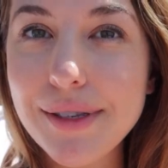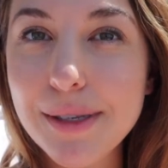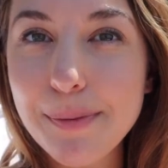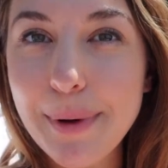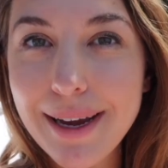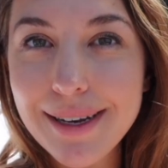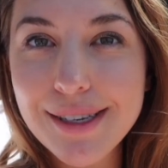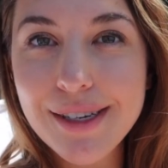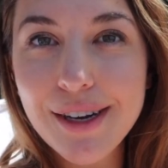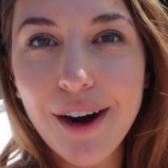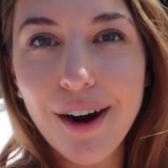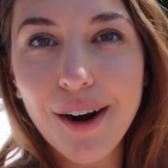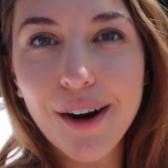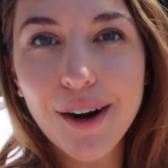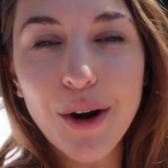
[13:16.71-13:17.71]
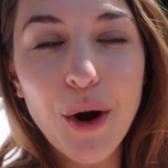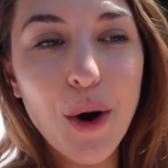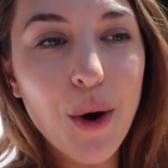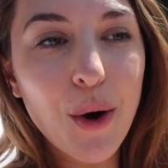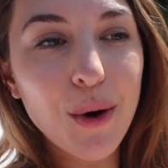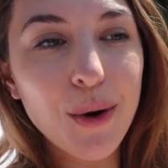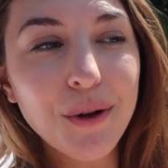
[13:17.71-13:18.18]
spent our
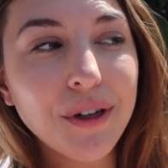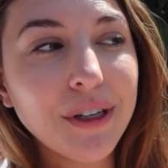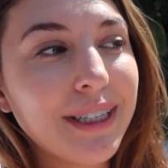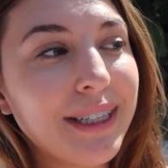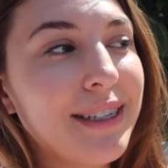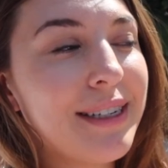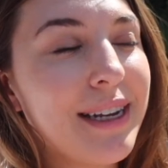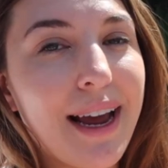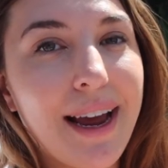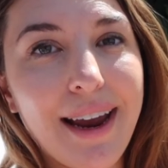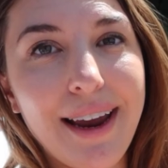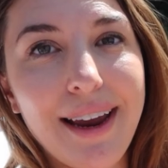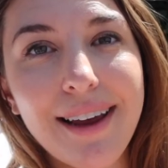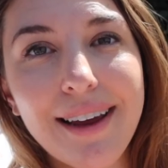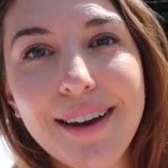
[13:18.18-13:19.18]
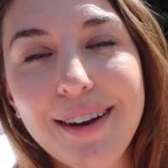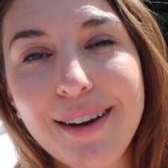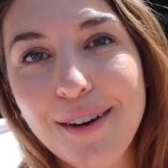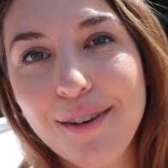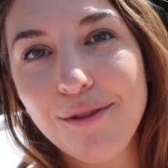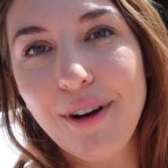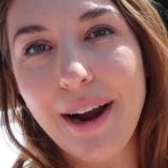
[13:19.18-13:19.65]
whole day
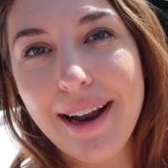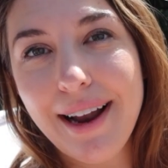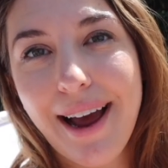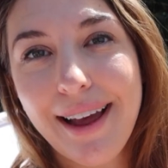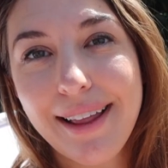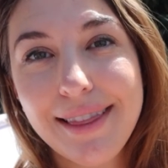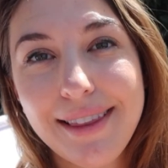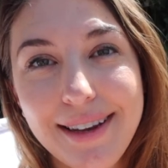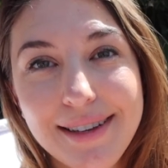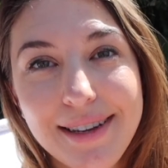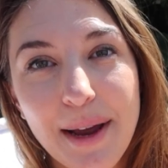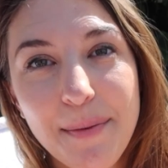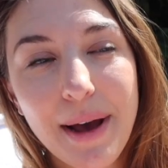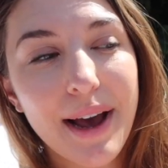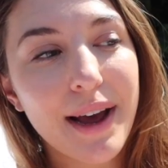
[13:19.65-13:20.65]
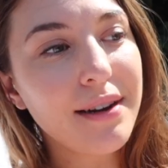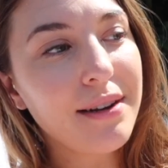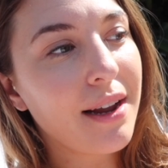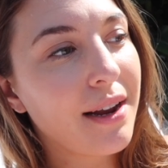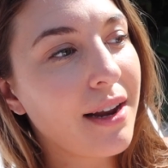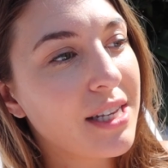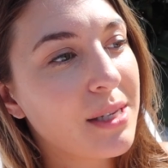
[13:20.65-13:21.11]
right at the daybed,
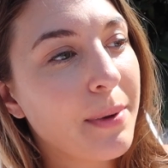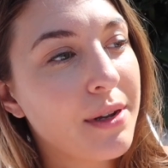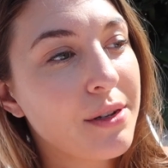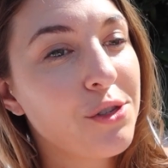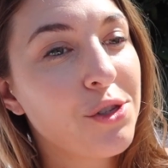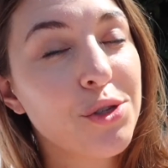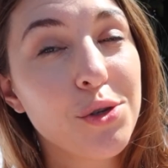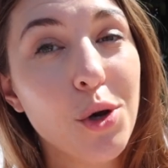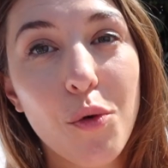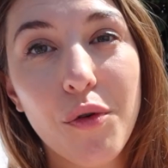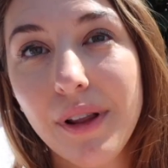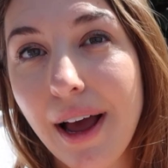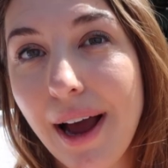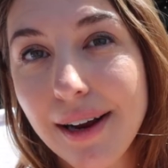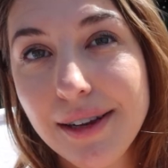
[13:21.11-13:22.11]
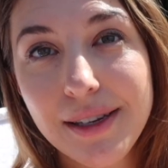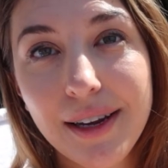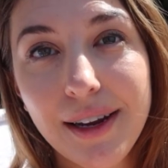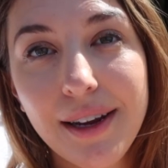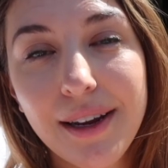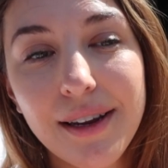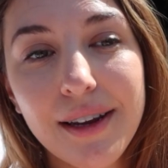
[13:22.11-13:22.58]
and it's been so
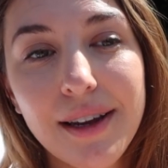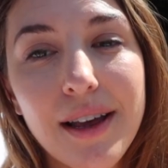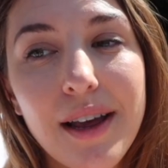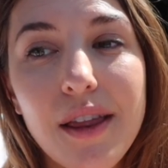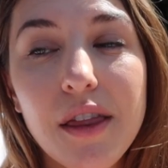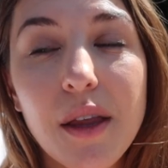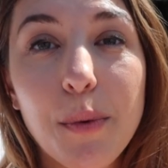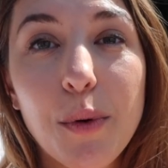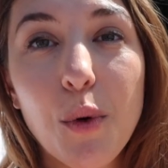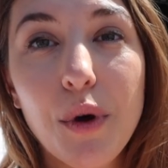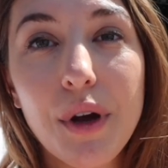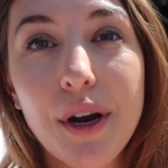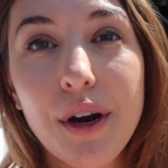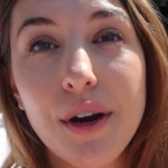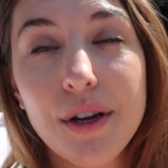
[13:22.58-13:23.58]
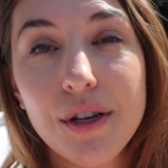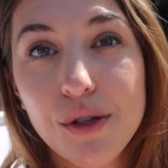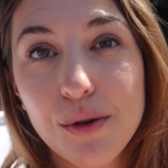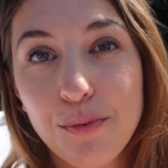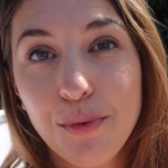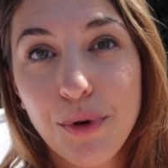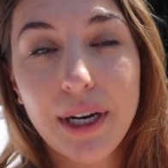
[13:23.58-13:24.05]
relaxing. The pool here is
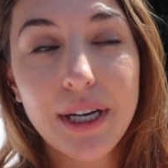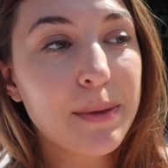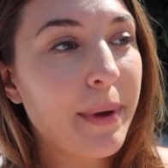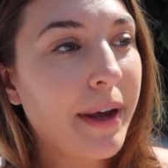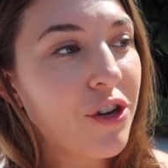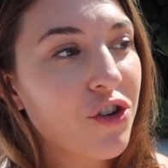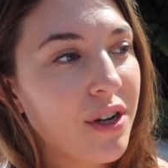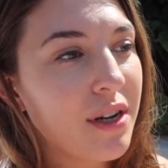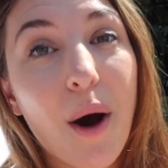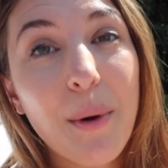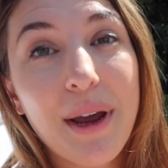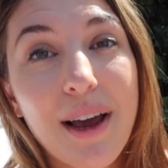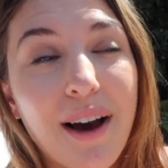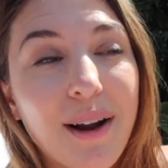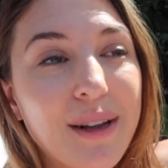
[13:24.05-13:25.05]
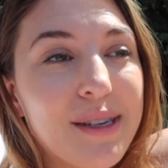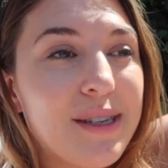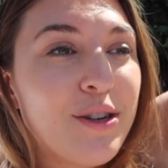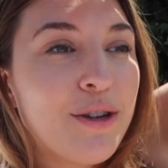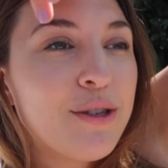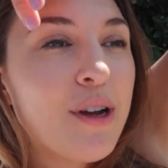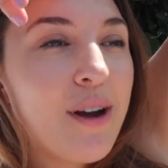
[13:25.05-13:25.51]
pretty spacious. We
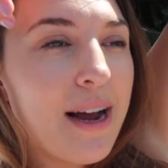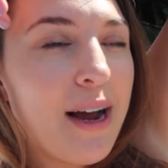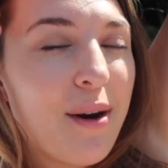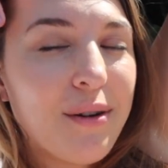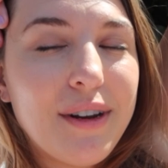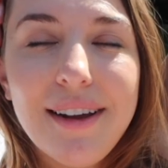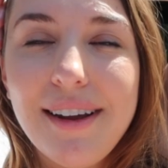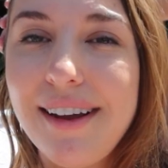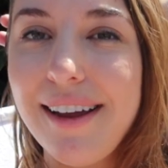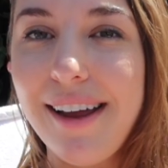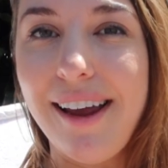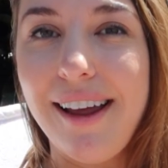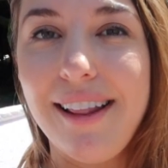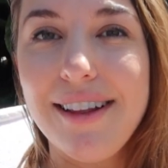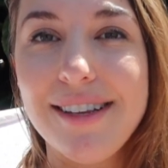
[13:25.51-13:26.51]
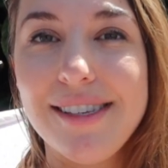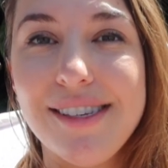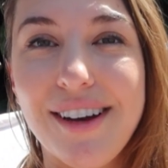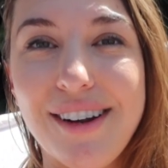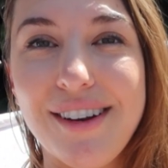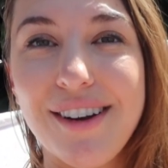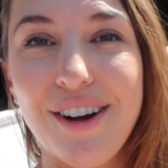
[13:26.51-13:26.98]
honestly just hung out in the
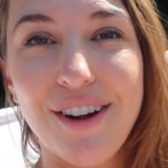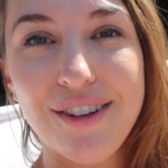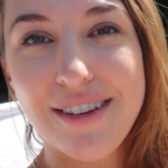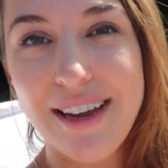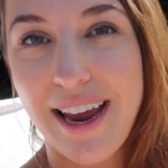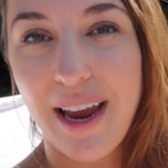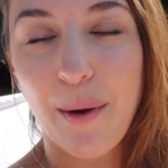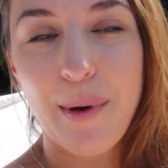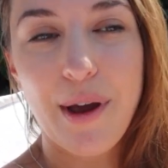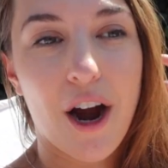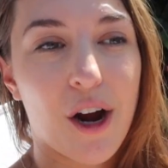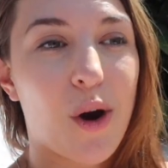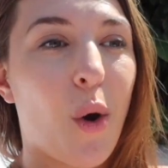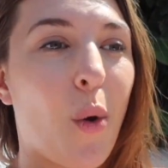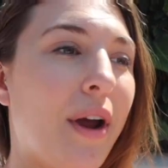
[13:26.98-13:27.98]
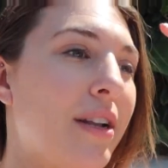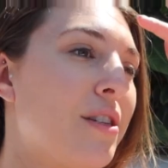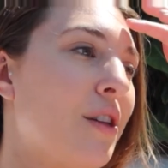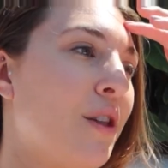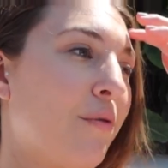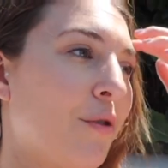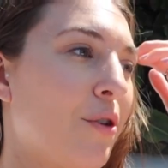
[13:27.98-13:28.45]
sun all day. We are going
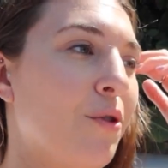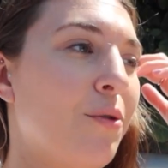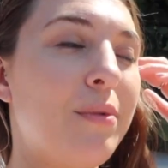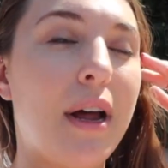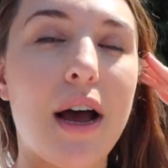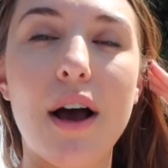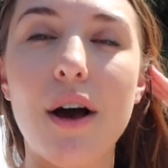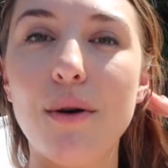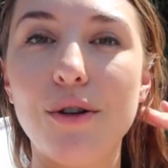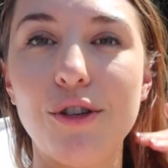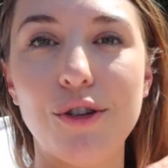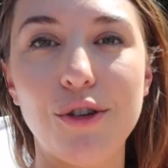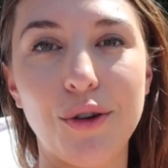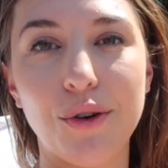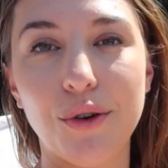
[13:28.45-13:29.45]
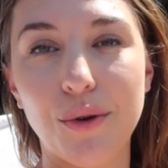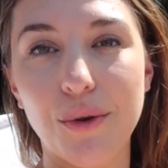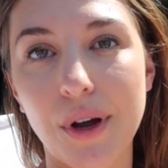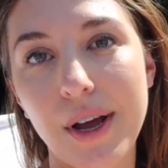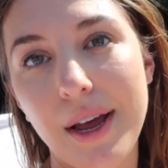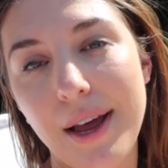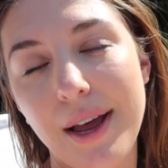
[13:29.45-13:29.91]
to the room now to
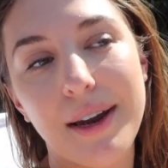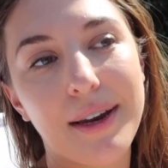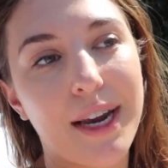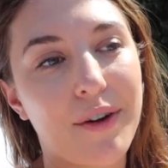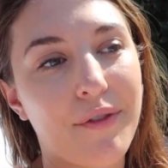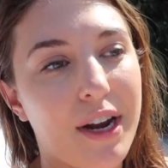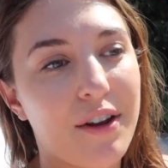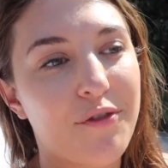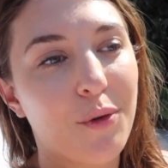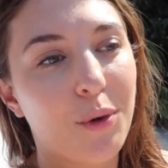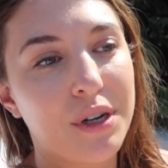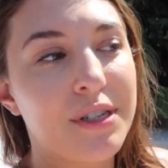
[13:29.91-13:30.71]
get ready for